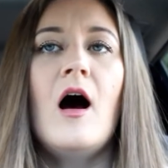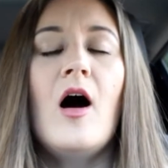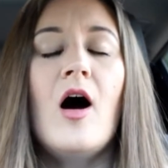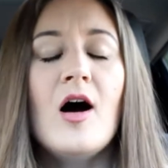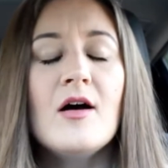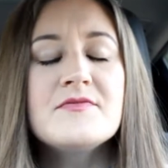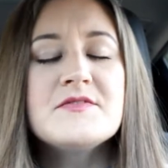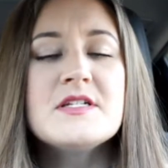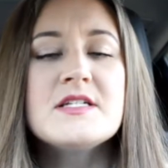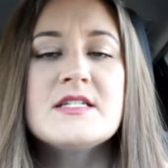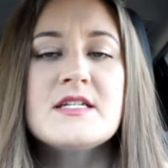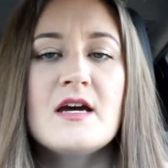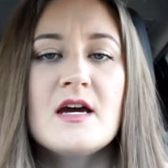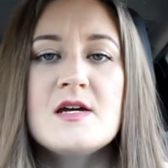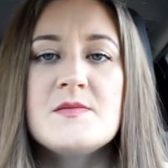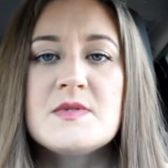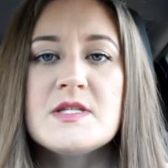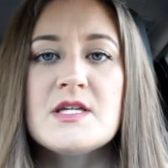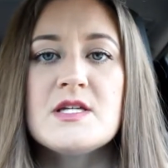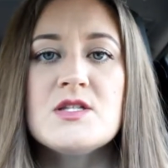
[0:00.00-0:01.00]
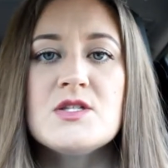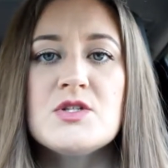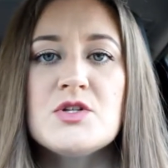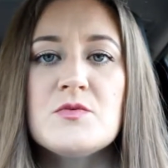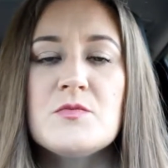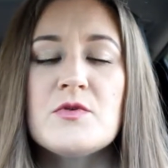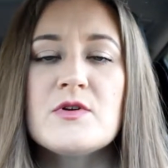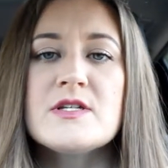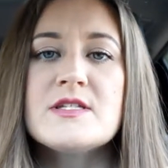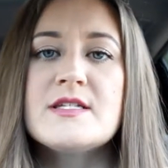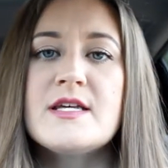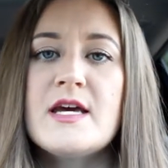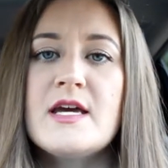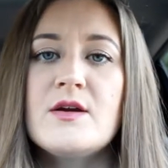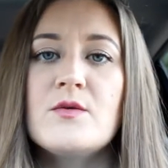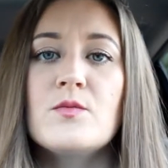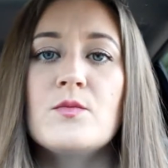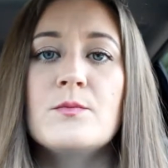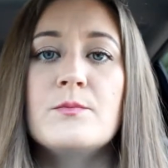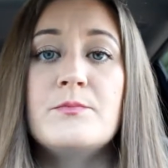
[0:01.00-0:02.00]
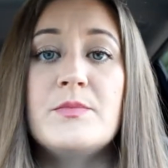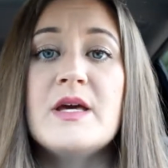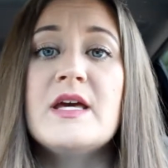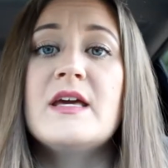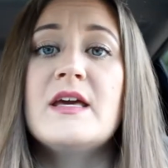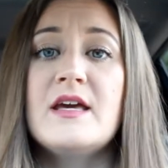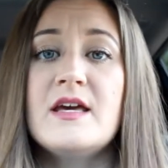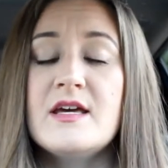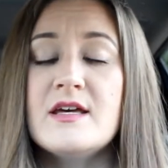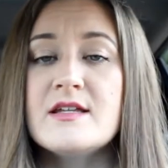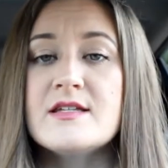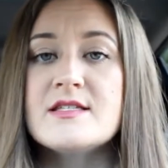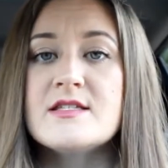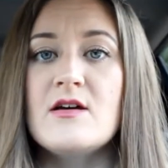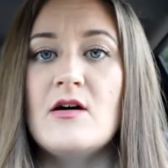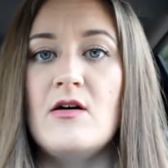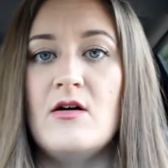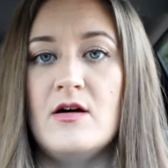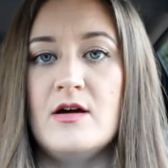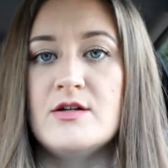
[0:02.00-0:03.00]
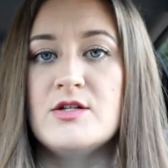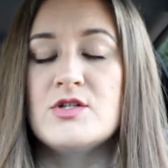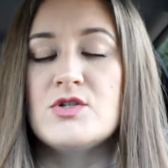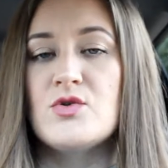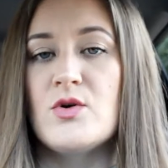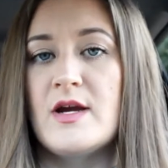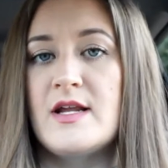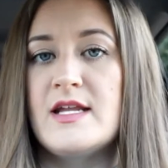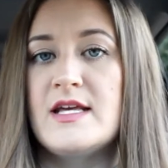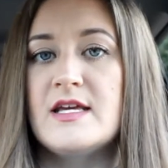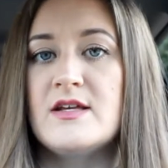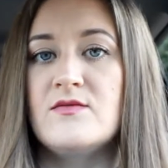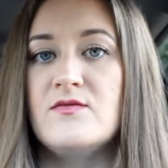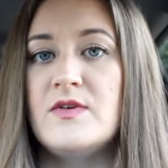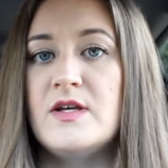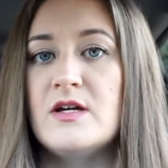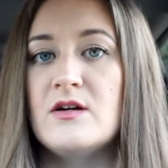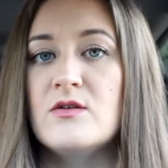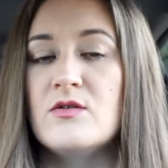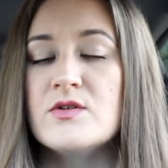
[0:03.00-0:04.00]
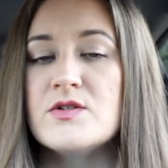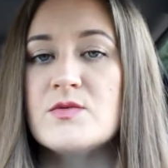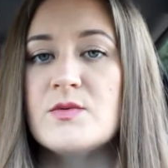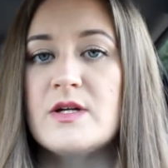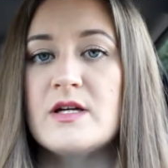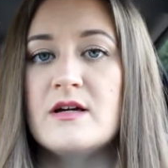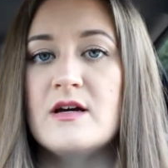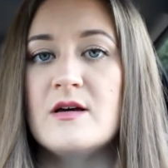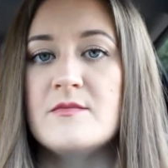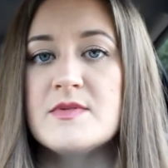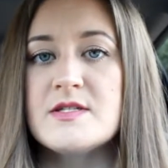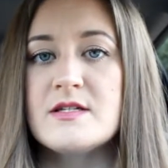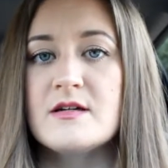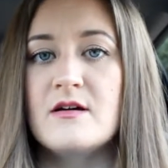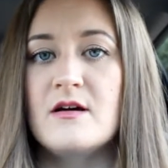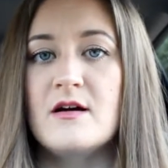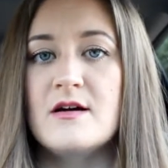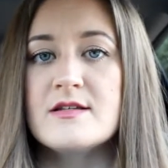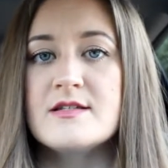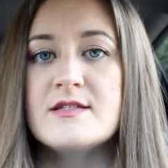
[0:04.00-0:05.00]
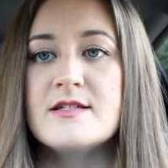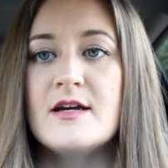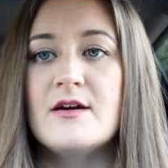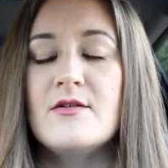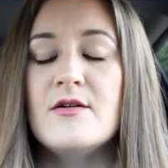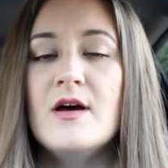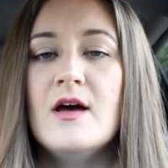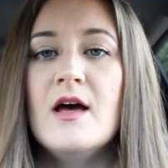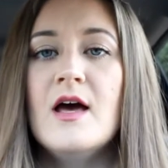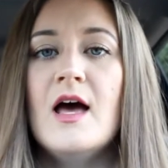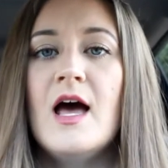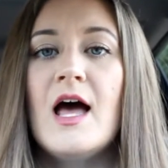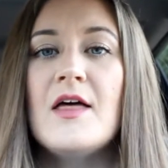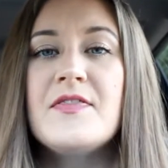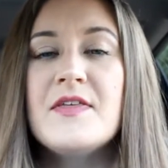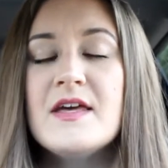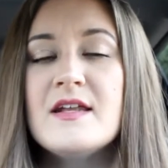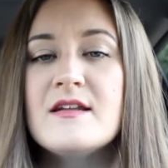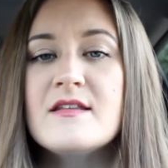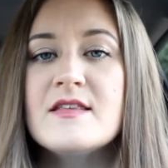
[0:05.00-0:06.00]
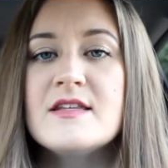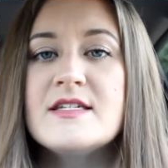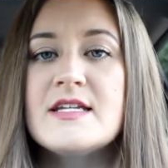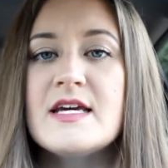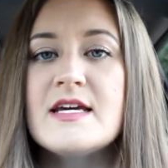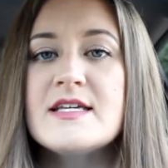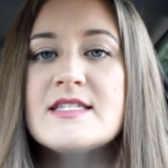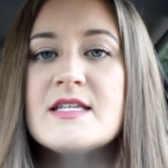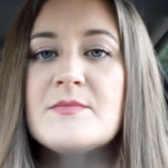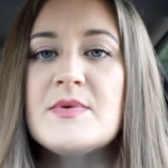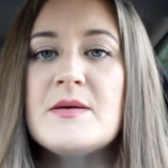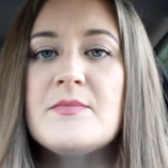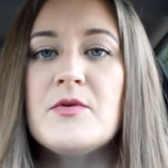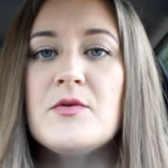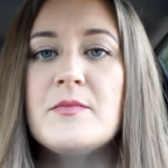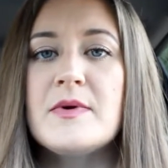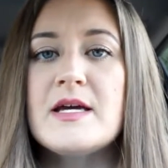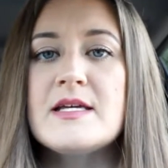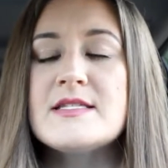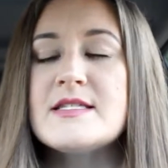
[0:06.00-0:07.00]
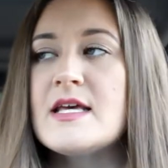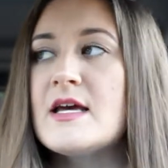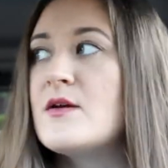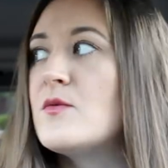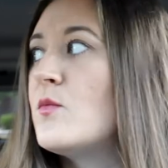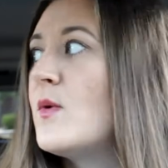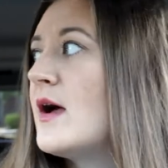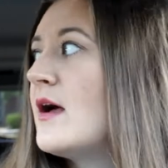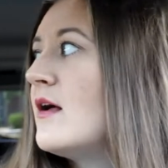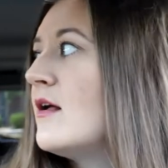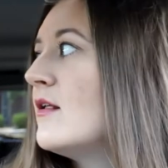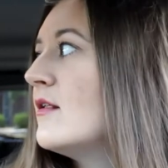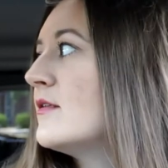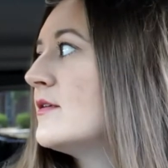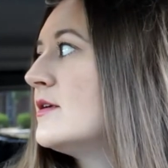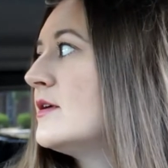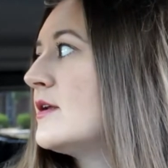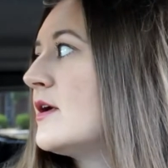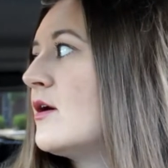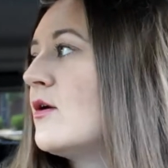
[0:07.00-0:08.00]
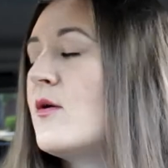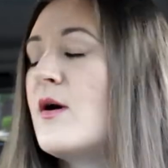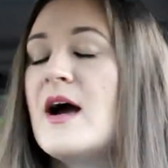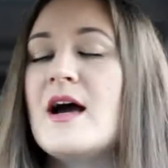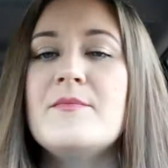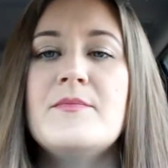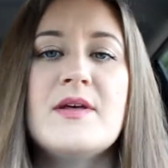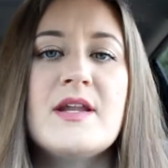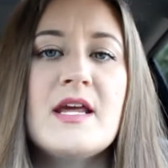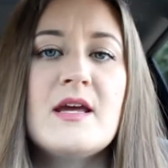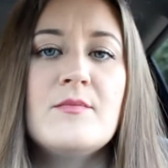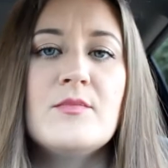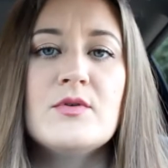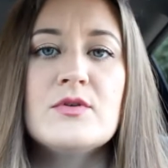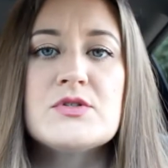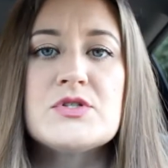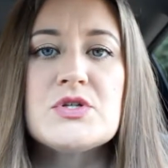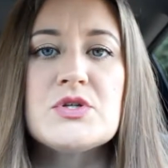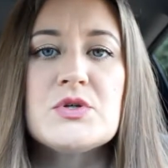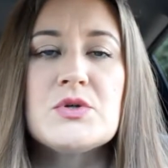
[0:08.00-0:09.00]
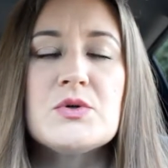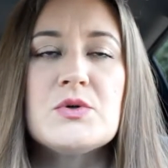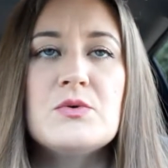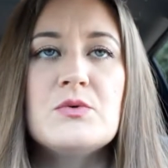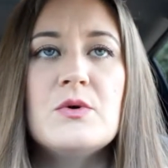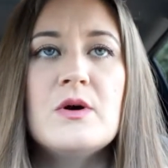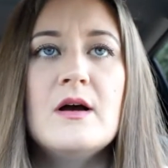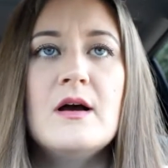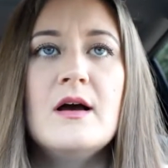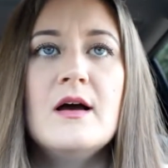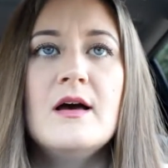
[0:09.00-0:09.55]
oftentimes consumers take big hits on trading in vehicles when it comes to cost. Now, at the end of the day, some people may say, well, you know, I've been able to